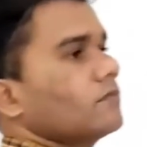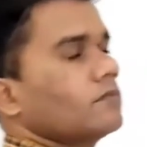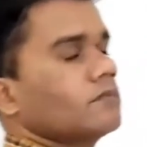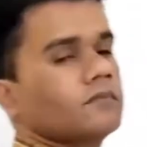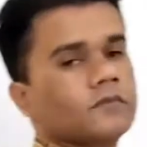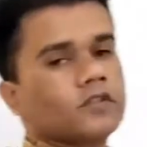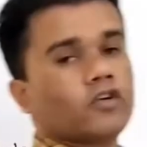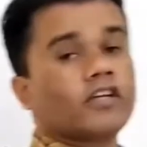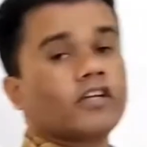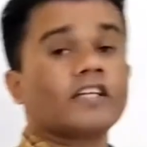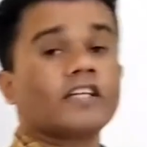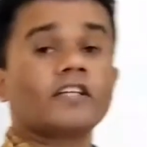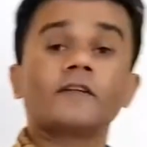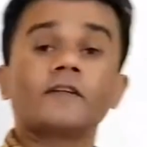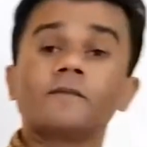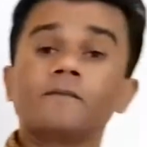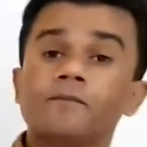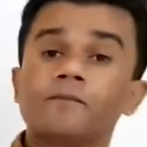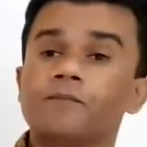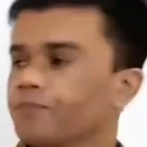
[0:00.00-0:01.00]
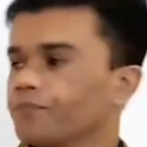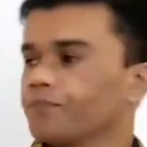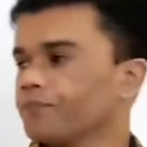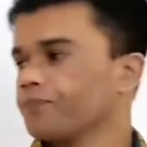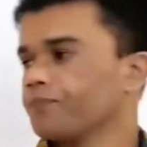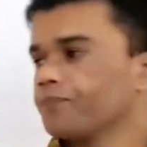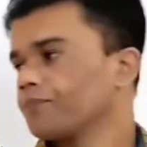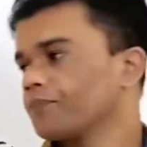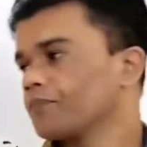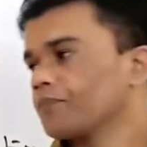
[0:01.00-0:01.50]
Got it?
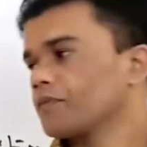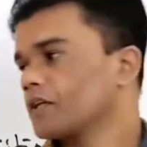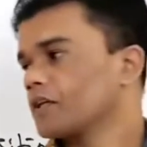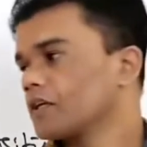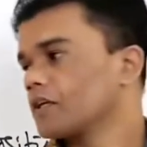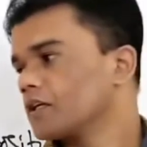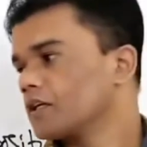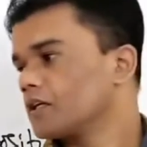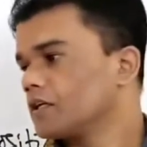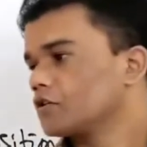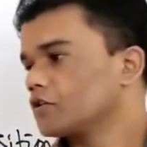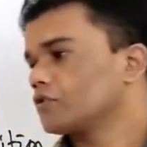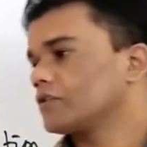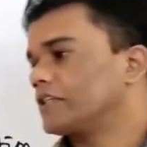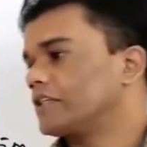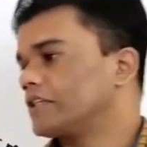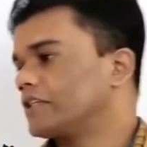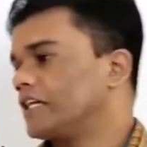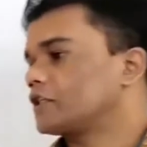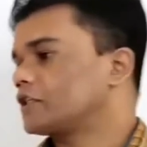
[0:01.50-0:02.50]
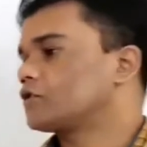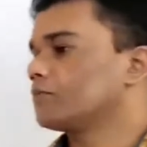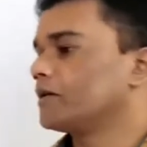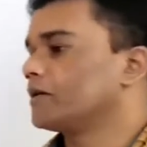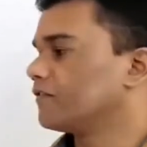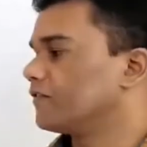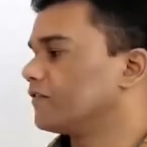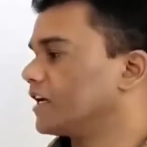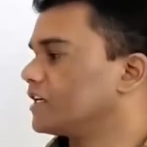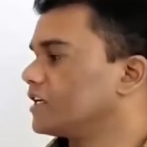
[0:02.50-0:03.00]
So that should be the
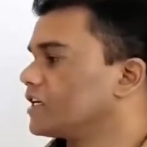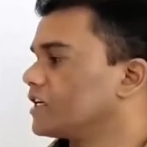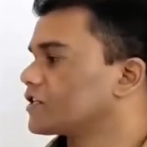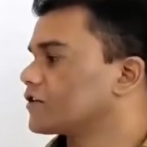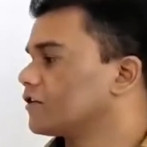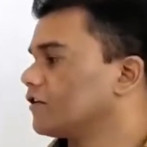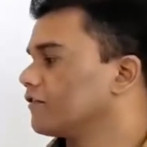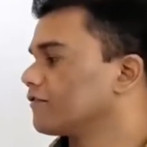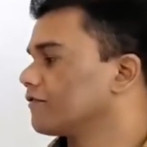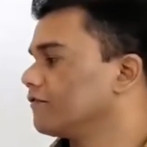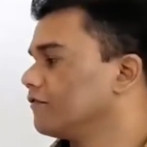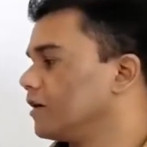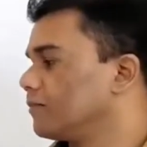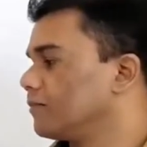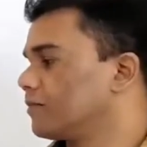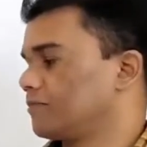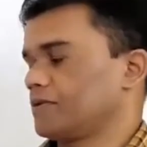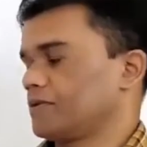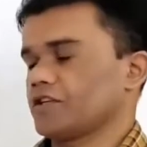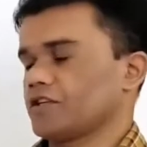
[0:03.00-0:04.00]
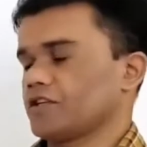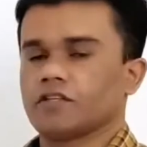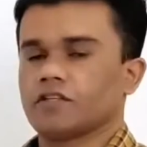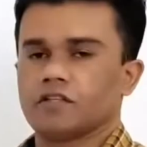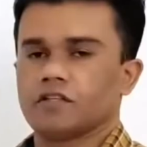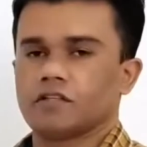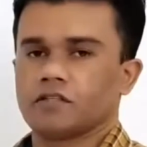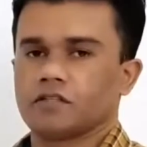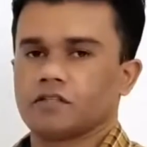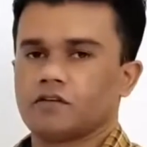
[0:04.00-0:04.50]
variation of vapor pressure
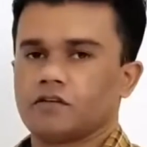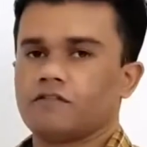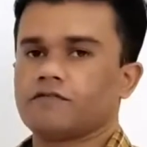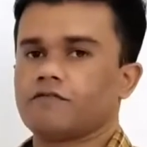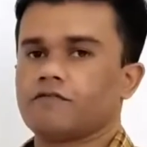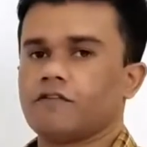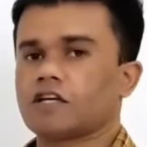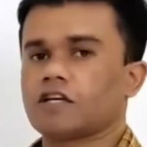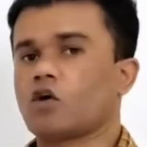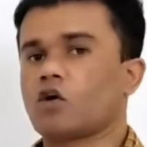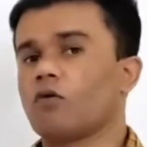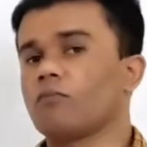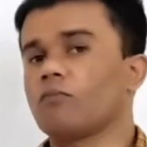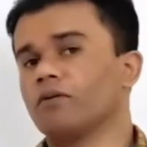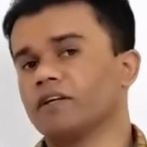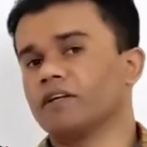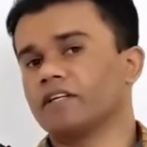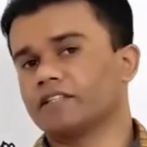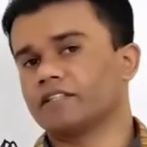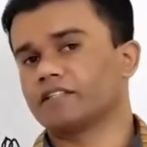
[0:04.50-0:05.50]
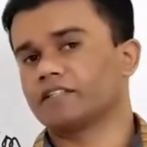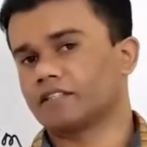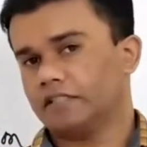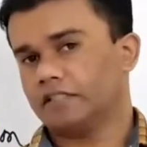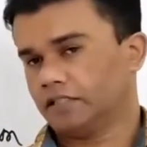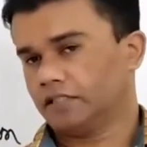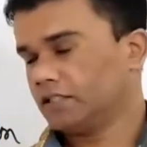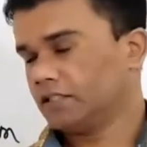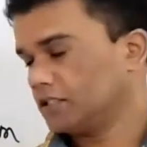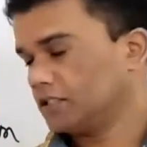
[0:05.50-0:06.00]
of one component
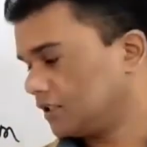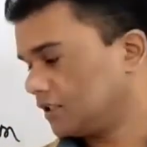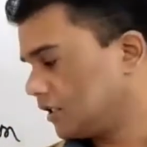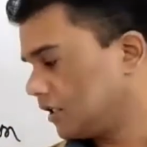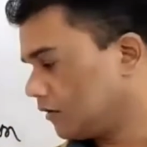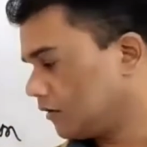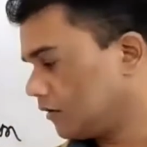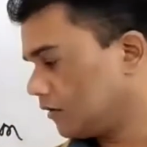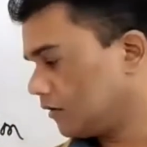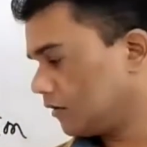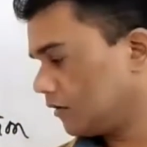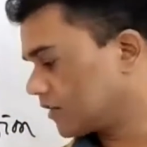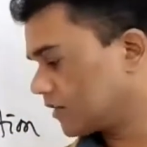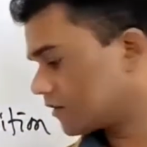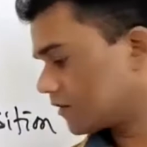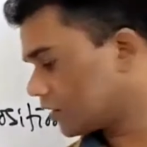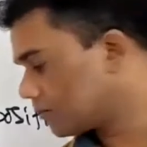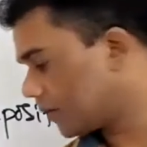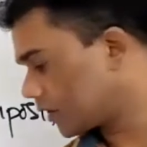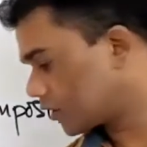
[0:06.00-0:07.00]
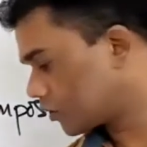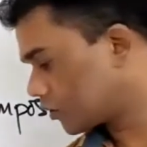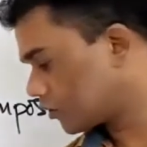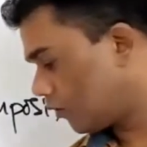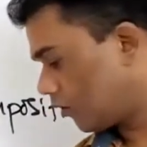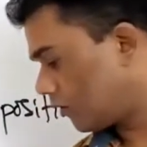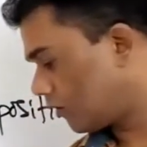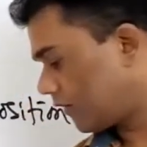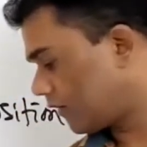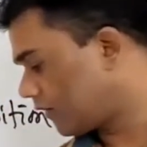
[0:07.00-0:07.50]
with respect to mole
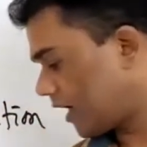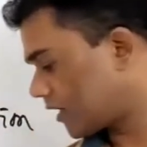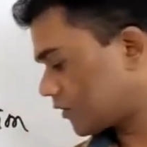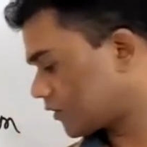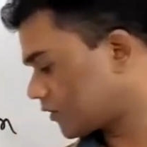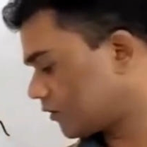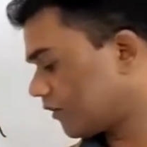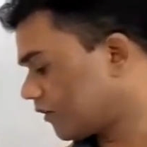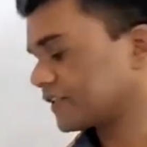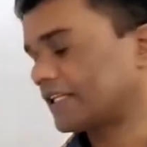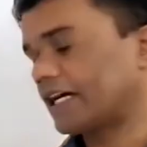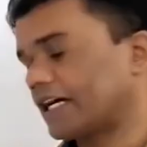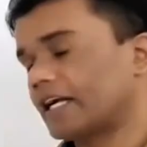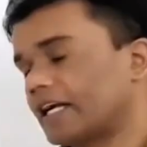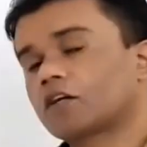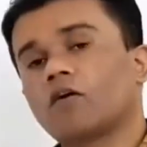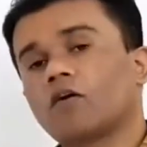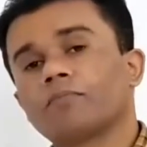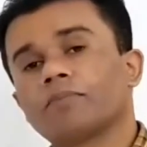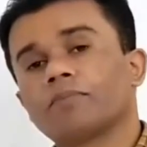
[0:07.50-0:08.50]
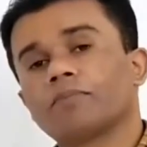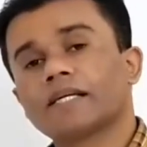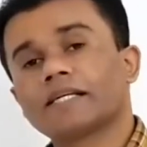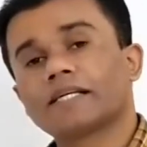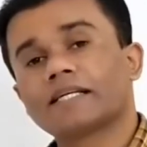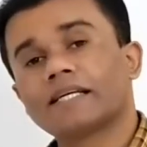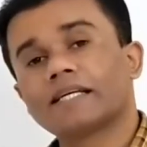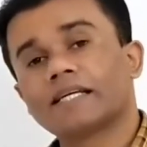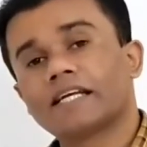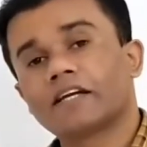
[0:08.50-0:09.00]
fraction of that component
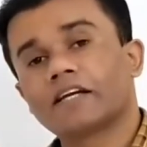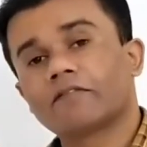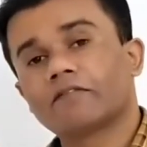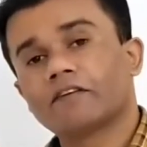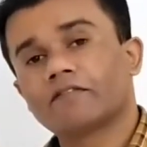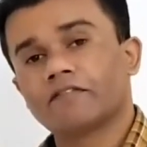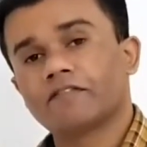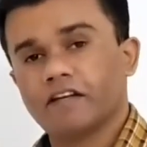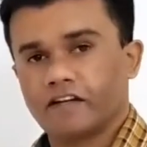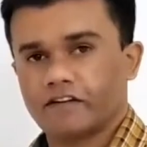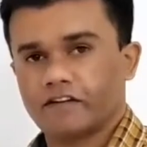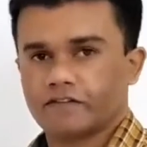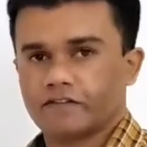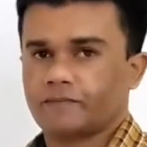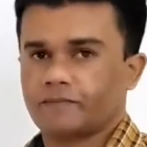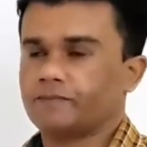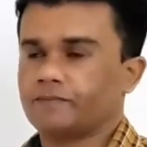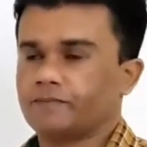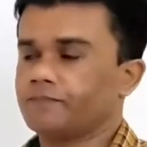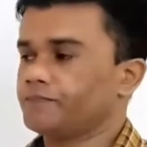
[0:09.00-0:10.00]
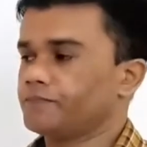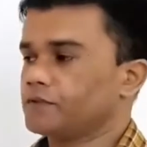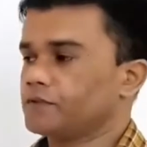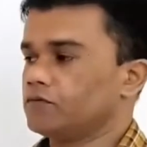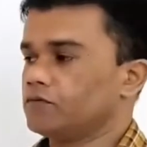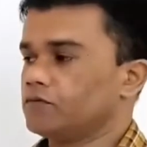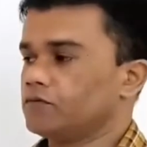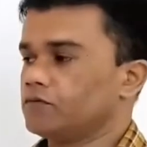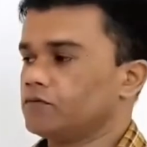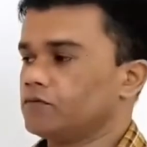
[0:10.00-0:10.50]
in liquid phase. Y
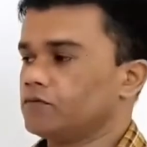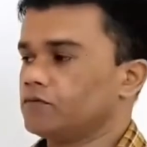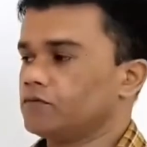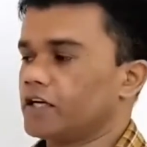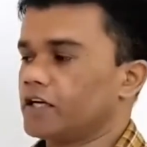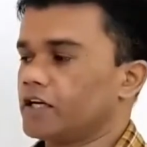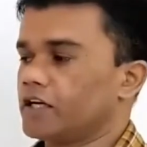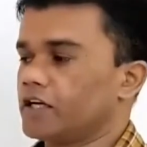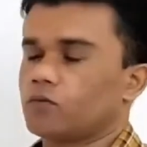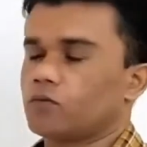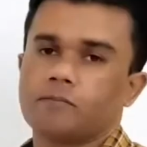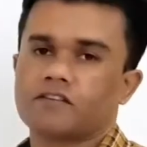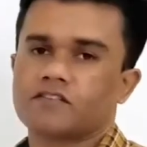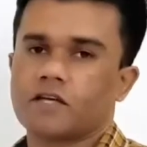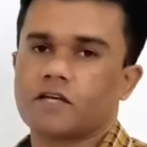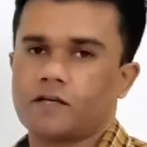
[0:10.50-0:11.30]
equals mx type.